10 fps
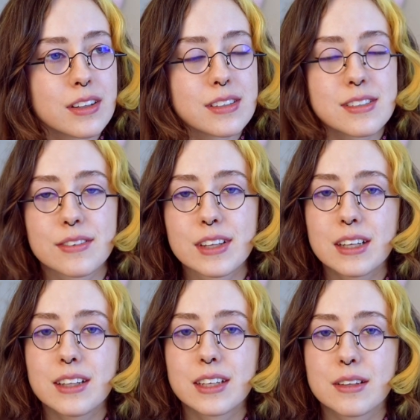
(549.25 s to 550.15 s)
the stuff that I
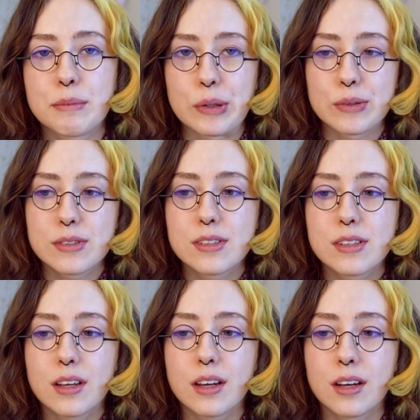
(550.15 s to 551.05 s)
like the most
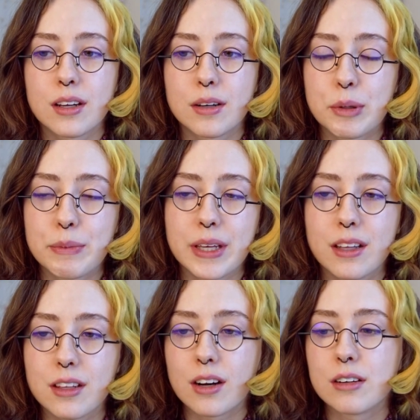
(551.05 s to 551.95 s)
about
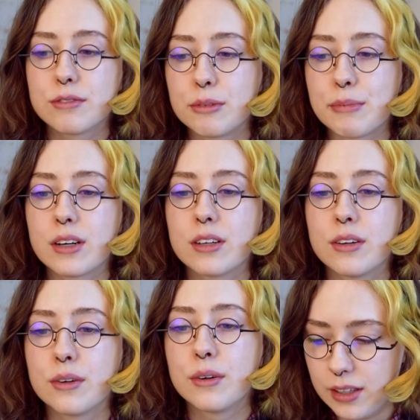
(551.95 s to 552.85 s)
making the art for
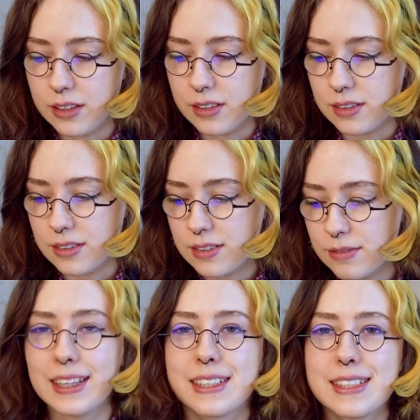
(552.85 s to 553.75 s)
Margo is
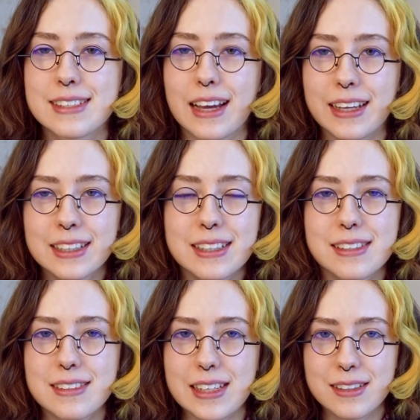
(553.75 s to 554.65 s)
like designing the
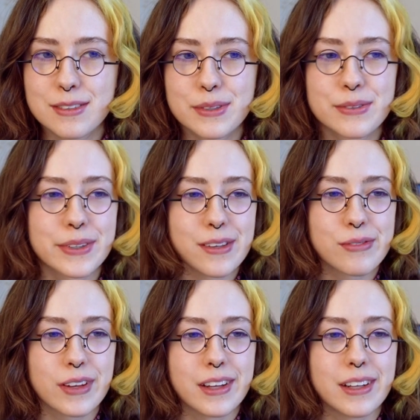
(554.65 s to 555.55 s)
scenes was really
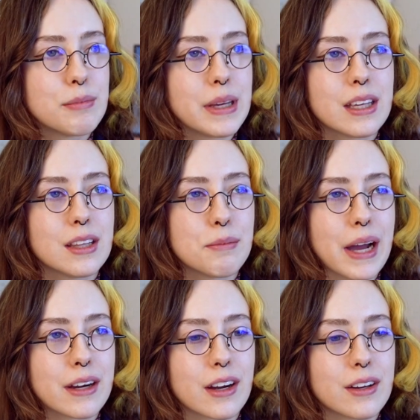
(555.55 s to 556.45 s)
fun. Making the
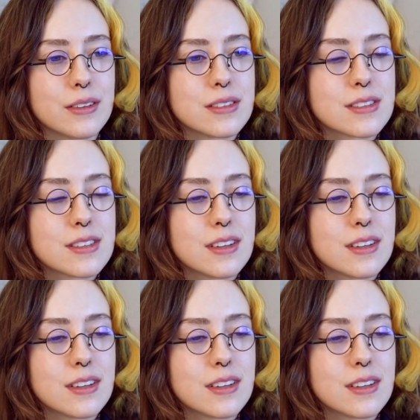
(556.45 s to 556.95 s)
backgrounds,